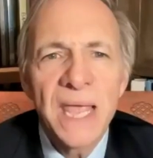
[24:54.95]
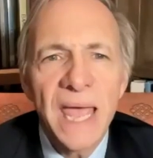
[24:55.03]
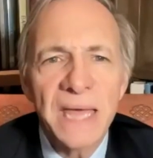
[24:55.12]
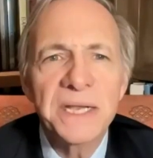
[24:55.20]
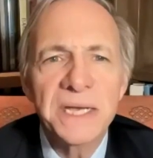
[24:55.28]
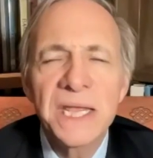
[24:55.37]

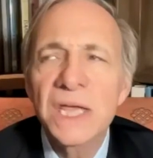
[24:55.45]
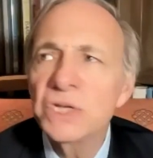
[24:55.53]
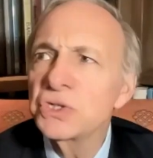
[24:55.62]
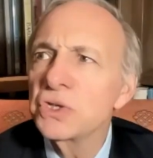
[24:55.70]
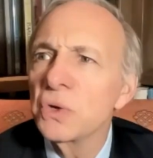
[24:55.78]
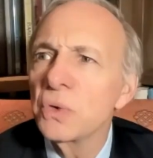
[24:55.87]
And in
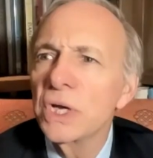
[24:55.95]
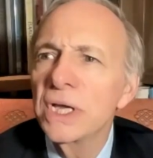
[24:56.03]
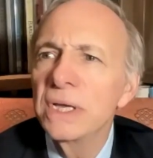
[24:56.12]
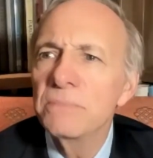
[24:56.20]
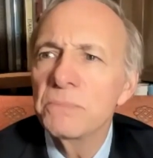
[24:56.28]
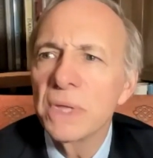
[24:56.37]

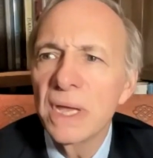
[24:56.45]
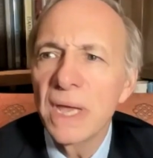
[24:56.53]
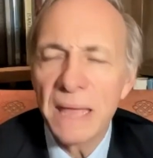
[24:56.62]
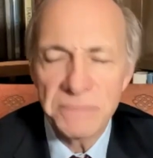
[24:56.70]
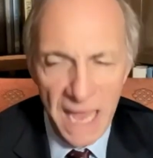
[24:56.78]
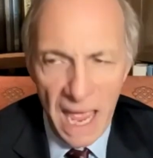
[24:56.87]
history
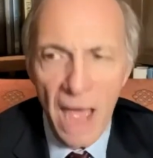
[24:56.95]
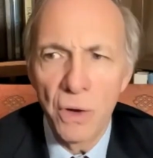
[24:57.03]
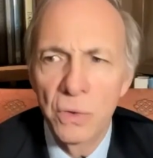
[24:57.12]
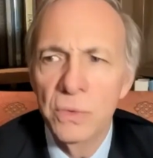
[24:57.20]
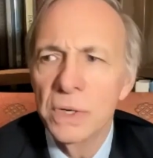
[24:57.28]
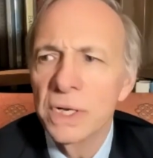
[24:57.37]
and
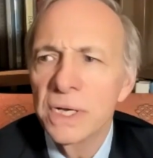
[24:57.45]
now,